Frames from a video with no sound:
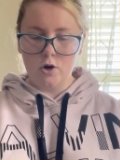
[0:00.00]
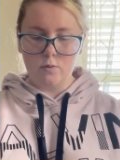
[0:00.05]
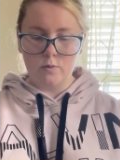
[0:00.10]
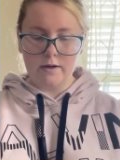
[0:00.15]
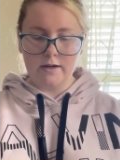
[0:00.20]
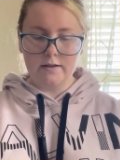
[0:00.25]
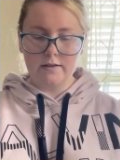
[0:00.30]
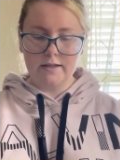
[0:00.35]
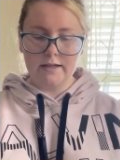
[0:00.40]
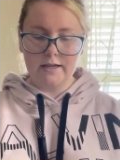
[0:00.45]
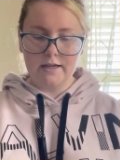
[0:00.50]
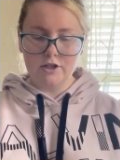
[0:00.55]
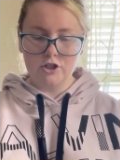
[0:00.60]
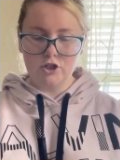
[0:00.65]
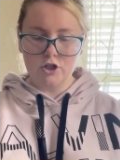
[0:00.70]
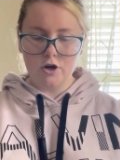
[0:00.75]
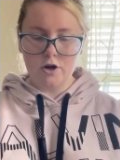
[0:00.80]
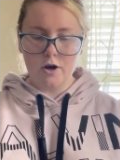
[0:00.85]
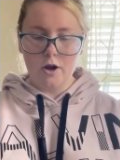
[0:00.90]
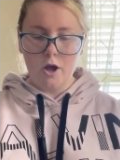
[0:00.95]
wrinkling his
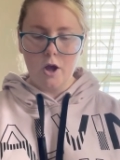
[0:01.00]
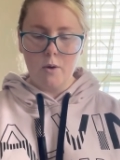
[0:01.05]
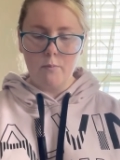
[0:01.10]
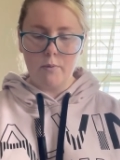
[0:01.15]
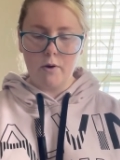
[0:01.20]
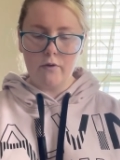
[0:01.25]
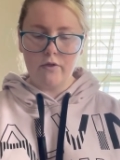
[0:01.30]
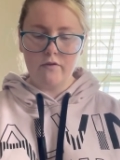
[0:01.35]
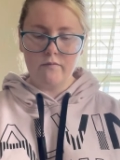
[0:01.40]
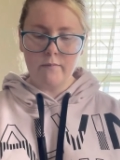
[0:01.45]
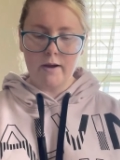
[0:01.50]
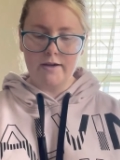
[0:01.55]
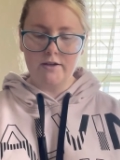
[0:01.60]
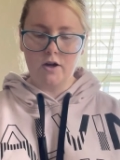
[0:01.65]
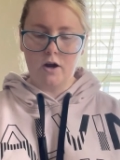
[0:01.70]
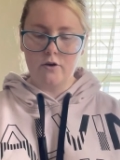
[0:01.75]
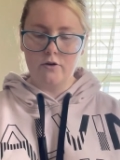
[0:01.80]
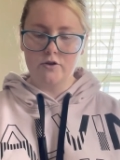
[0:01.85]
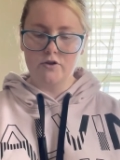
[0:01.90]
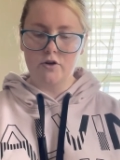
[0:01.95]
shirt. Both of my
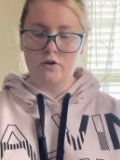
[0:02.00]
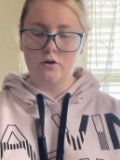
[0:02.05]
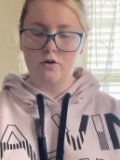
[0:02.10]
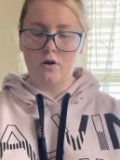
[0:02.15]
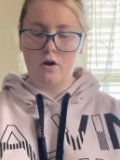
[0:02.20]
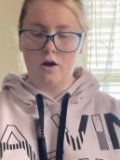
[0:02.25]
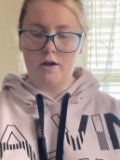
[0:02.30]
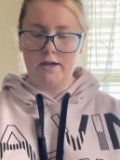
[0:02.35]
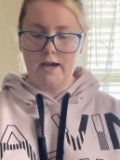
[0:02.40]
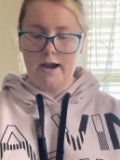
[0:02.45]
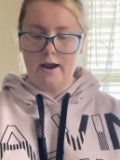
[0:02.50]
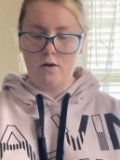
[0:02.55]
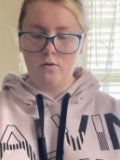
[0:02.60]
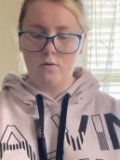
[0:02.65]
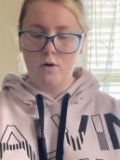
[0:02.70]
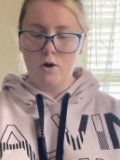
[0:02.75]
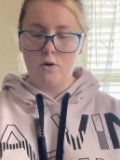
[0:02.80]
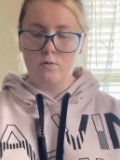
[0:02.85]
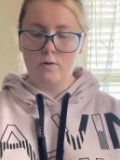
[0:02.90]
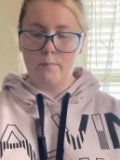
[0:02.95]
daughters are gone now.
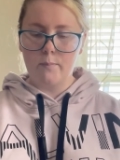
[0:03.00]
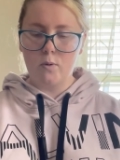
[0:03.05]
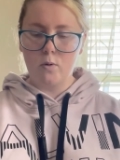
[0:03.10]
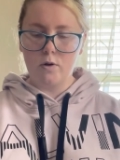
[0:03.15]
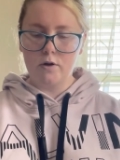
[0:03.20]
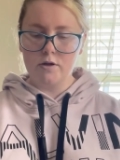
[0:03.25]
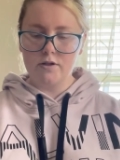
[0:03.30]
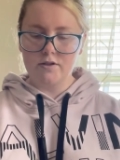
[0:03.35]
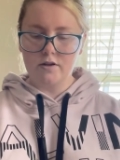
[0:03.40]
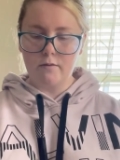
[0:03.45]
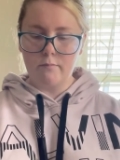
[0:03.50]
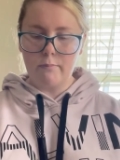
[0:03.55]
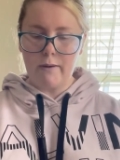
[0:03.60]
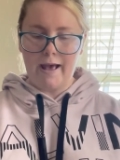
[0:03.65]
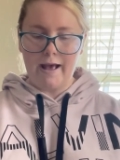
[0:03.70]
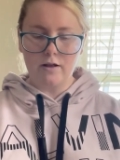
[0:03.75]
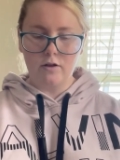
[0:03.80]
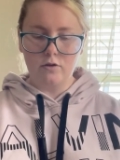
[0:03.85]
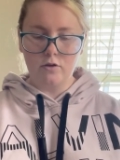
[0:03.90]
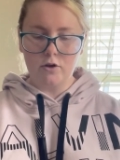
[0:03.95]
Reporters are
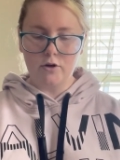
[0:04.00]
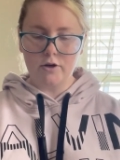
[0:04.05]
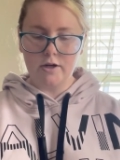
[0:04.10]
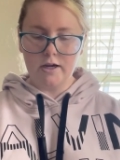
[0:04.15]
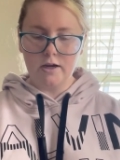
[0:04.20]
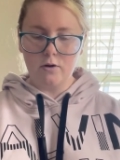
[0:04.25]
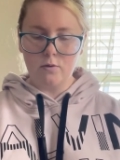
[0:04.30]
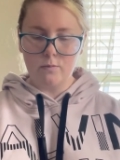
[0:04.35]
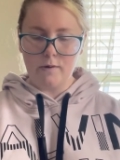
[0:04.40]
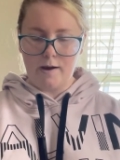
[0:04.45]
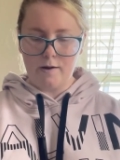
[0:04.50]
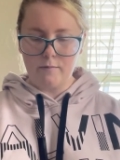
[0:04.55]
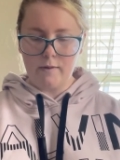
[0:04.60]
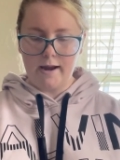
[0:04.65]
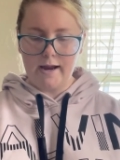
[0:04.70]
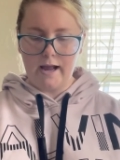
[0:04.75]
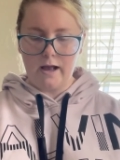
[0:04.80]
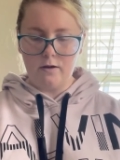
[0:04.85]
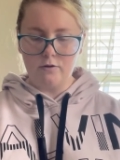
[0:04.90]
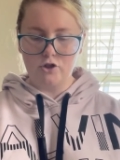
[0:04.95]
back lurking around my
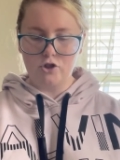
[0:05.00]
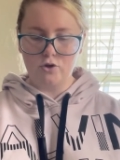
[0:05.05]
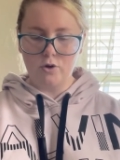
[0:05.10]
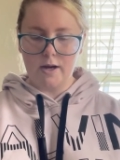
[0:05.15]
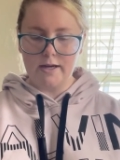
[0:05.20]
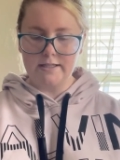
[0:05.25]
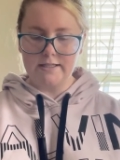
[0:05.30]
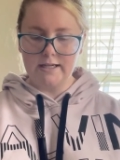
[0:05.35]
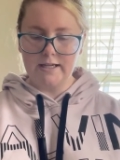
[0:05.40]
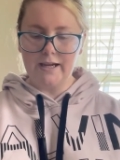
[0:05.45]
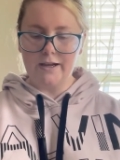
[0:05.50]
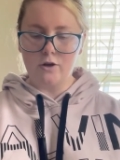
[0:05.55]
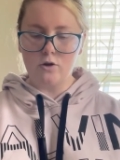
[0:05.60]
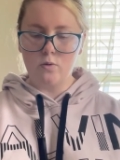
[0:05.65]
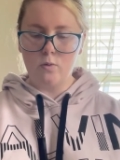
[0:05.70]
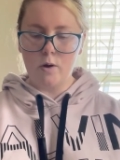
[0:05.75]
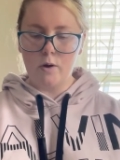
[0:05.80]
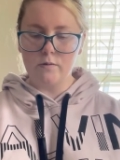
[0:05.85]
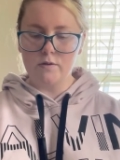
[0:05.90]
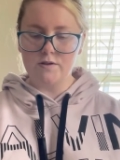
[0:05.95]
house trying to get
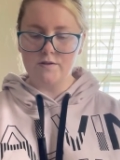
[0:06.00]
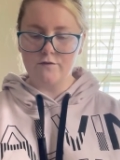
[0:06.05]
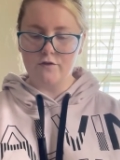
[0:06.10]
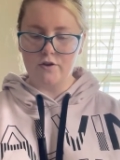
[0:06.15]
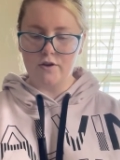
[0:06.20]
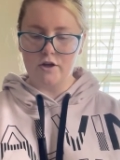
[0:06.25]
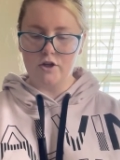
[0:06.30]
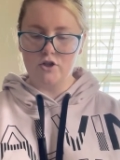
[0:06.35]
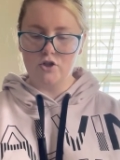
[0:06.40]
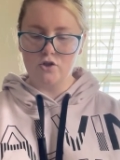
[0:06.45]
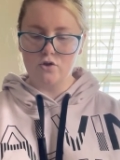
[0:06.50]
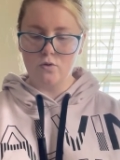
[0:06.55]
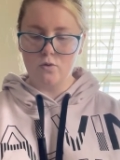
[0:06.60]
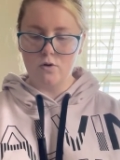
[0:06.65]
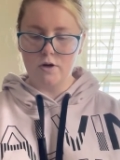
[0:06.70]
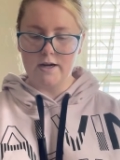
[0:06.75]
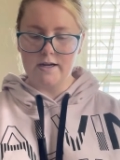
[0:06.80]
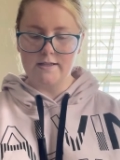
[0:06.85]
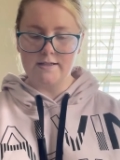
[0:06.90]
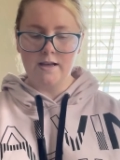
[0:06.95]
quotes for their
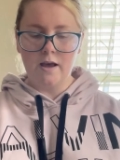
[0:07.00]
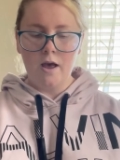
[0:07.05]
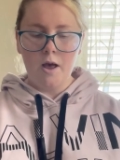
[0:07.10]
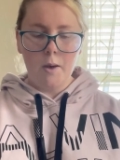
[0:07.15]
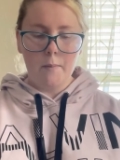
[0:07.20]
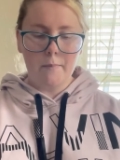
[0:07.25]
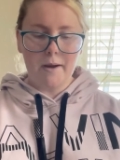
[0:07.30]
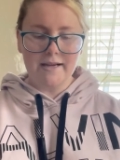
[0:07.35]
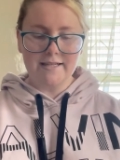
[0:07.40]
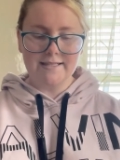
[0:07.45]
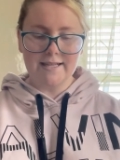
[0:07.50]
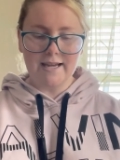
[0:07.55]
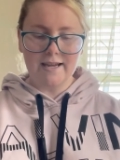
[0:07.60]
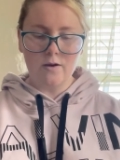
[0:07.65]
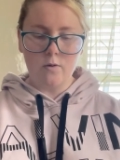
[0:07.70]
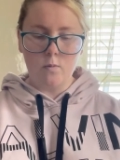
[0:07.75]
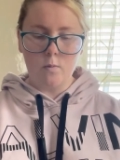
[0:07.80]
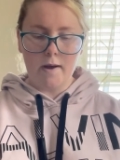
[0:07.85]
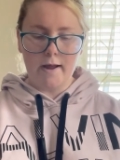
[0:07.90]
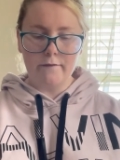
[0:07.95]
stories. My
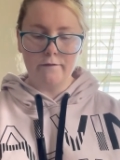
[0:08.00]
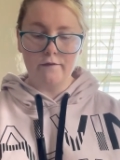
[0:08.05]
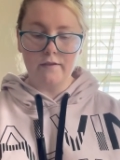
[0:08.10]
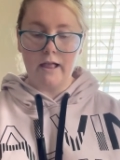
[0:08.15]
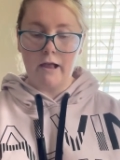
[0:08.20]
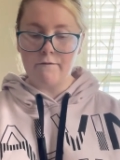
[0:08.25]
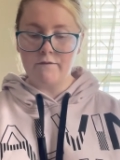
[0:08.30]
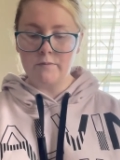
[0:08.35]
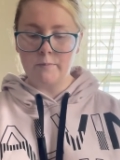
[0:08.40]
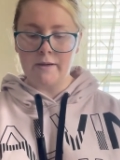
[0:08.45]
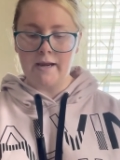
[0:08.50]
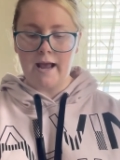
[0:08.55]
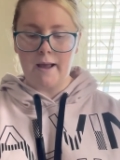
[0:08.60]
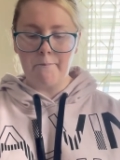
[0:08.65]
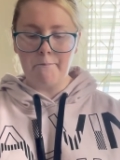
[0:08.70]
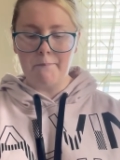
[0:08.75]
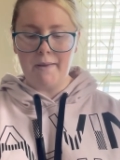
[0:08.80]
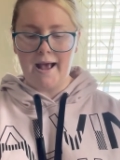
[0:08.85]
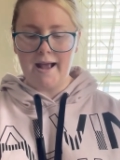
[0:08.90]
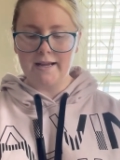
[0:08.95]
second wife left me.
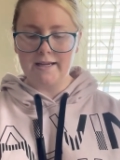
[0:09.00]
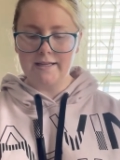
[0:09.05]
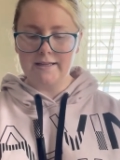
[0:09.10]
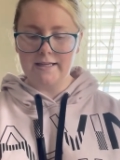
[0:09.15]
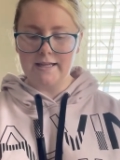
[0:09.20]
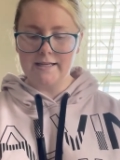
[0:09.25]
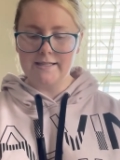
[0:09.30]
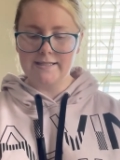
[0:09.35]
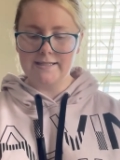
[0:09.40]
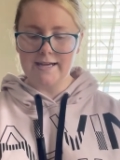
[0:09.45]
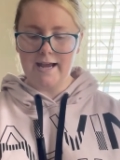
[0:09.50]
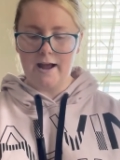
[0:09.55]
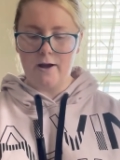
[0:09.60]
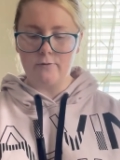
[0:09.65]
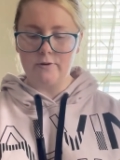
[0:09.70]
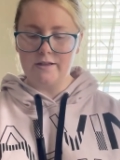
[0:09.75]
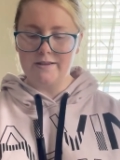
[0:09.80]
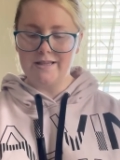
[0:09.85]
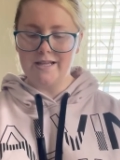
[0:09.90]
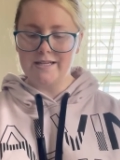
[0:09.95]
I'm back in this
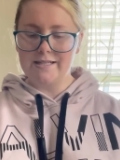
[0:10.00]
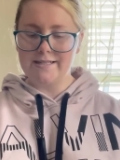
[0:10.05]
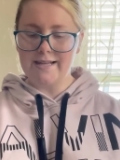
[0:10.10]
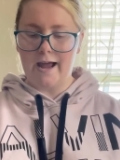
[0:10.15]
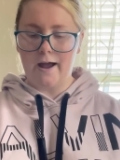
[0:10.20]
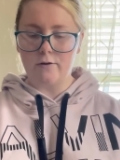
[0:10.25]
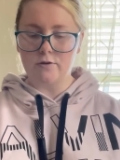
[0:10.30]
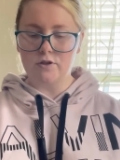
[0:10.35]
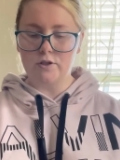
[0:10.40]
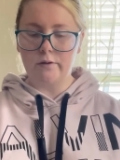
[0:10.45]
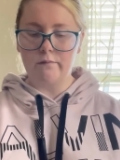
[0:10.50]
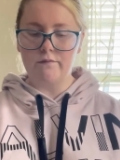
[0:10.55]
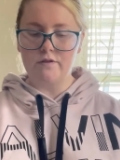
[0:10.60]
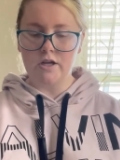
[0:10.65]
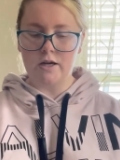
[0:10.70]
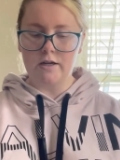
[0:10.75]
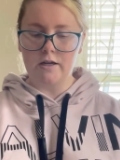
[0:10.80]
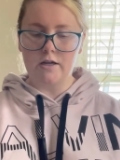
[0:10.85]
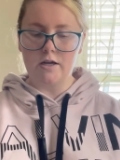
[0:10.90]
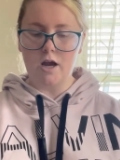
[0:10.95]
town, in this house. You've
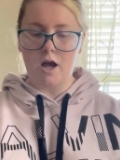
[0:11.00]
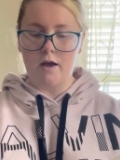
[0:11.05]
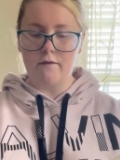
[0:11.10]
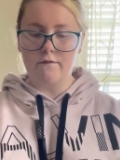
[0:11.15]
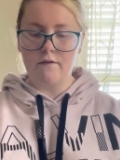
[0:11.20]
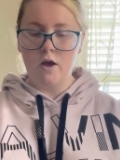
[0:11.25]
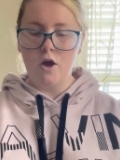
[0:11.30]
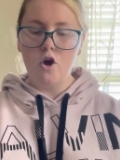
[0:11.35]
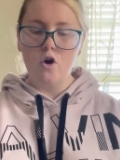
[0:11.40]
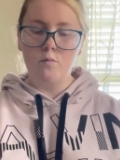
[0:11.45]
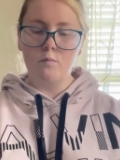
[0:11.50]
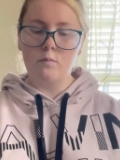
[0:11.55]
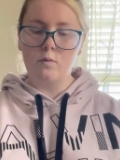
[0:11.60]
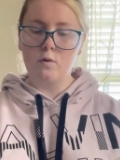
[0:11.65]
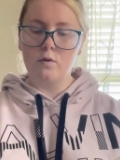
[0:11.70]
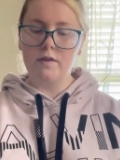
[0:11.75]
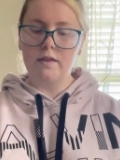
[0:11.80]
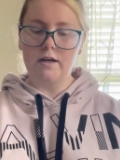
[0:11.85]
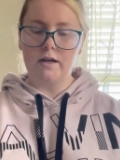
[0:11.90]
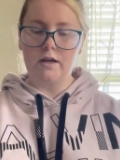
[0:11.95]
done enough, more than